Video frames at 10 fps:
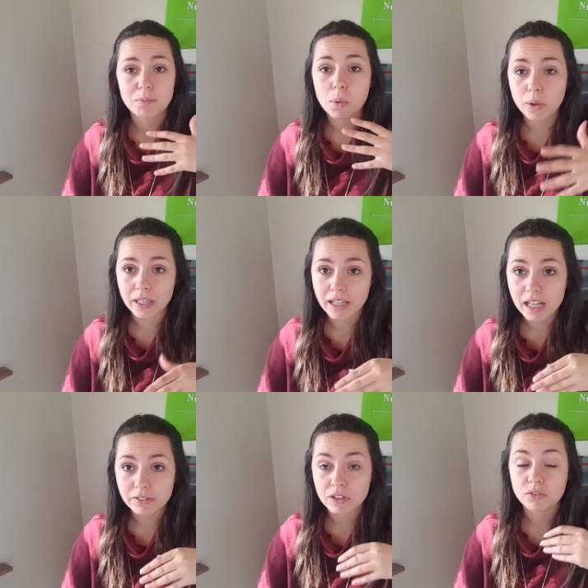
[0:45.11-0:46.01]
putting
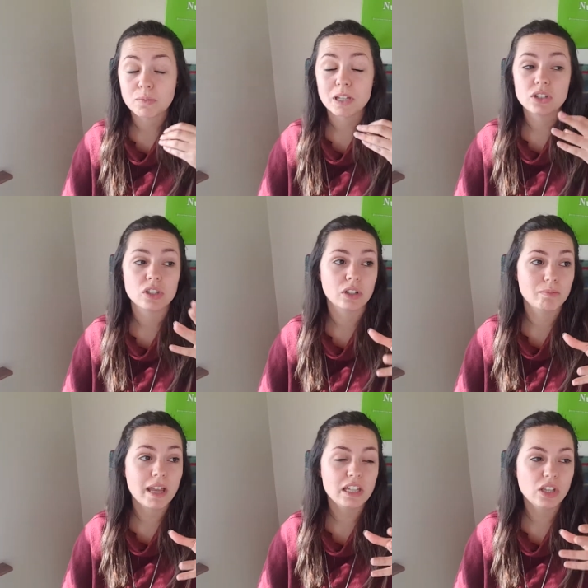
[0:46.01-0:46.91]
calorie information on
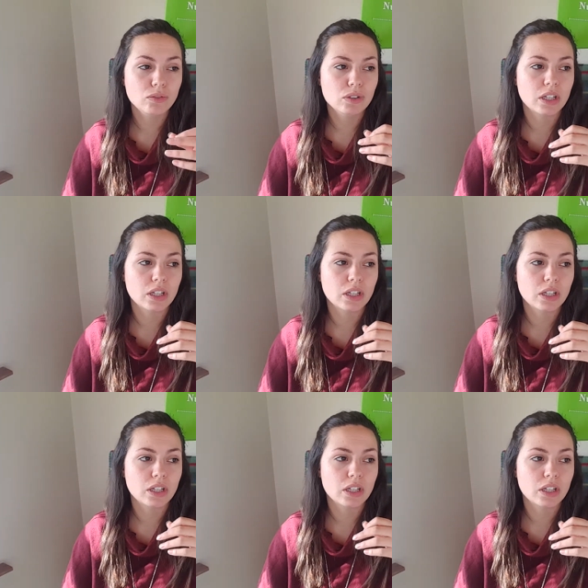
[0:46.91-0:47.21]
menus,